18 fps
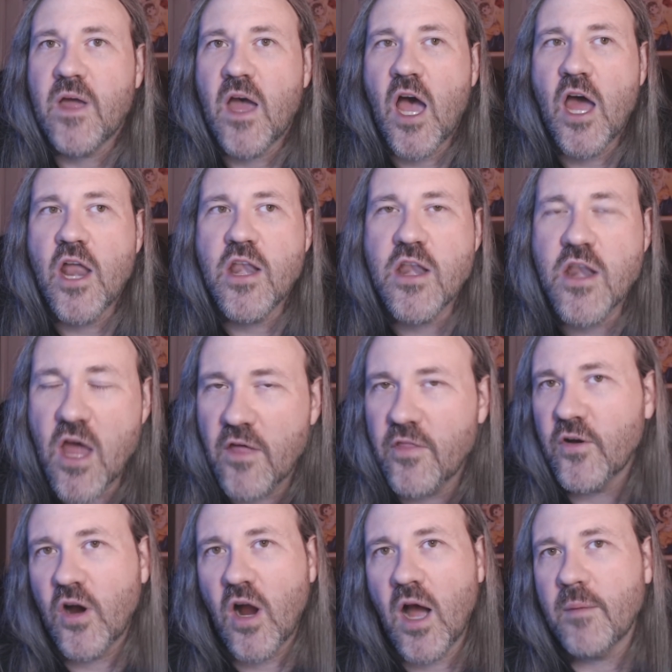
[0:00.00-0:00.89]

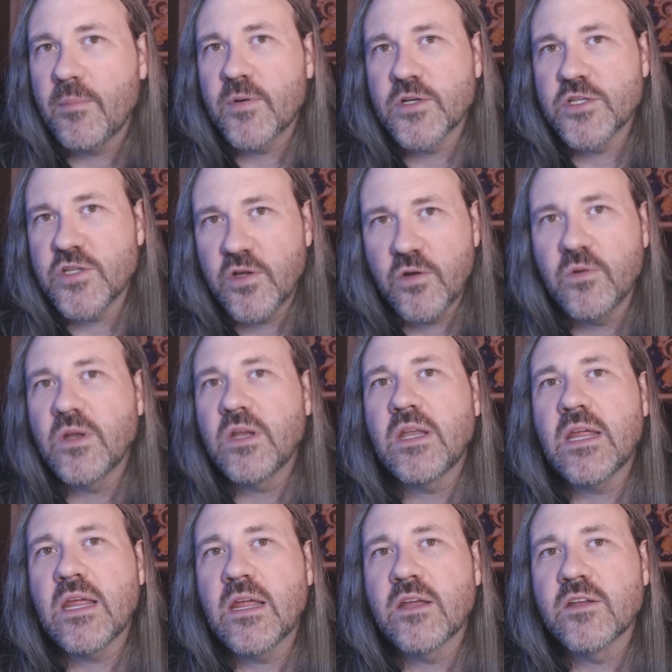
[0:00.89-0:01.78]
another
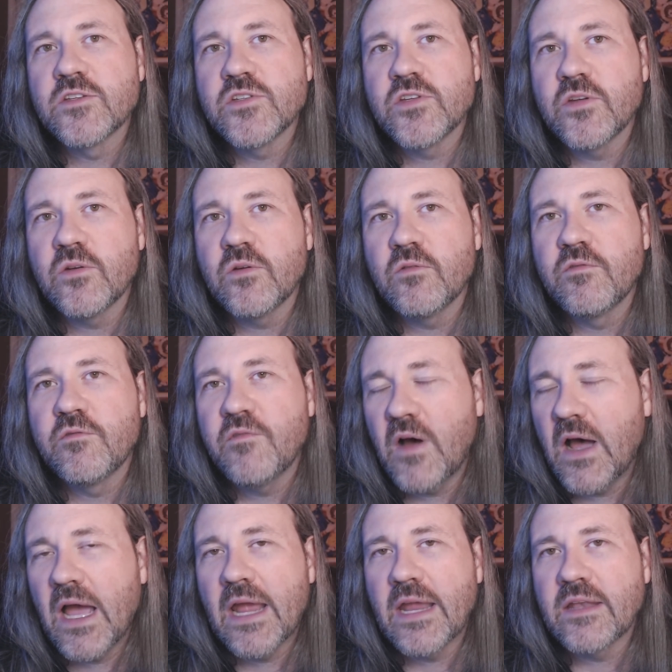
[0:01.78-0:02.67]
opportunity to
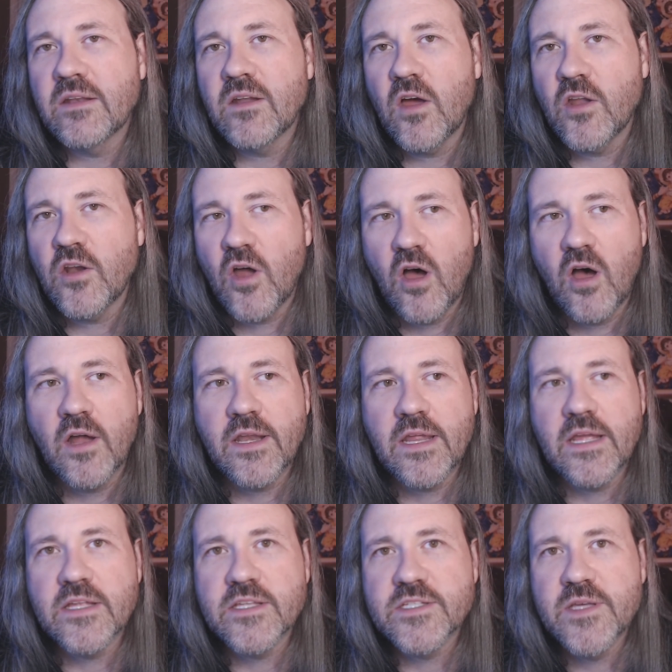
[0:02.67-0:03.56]
find an
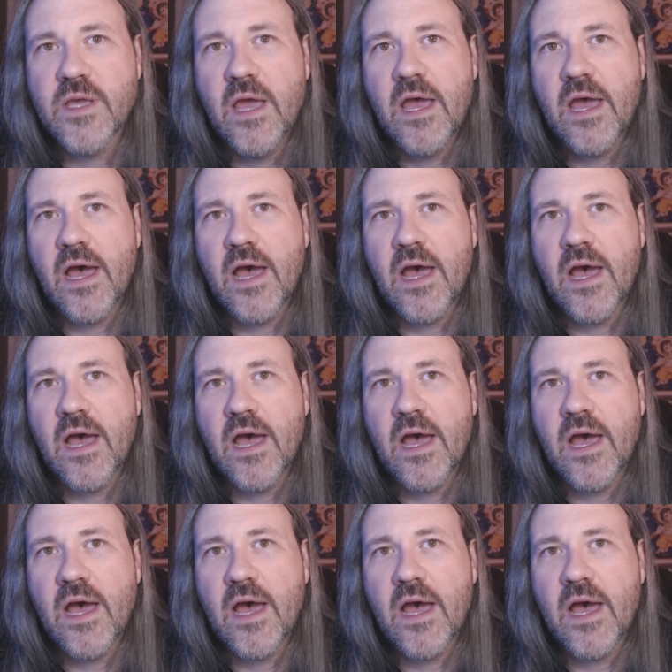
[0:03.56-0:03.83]
audience.